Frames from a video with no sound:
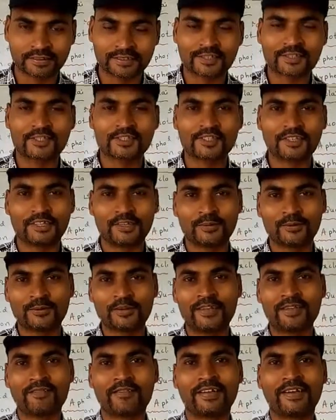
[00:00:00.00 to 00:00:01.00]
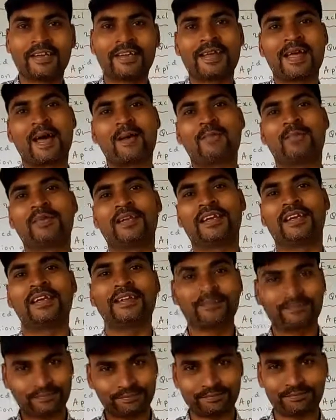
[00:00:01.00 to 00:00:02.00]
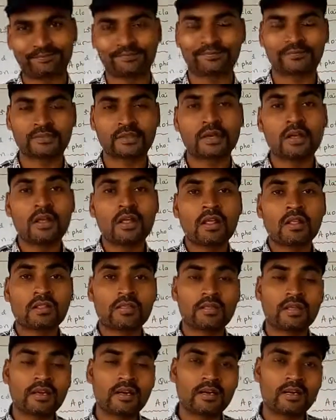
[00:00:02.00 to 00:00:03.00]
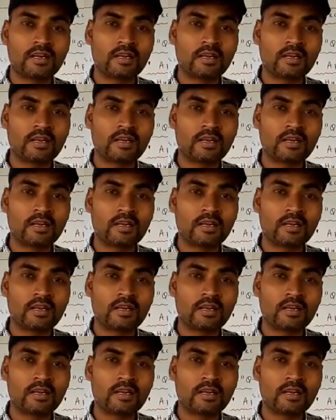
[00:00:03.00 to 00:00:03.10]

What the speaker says: She lived very happily. Then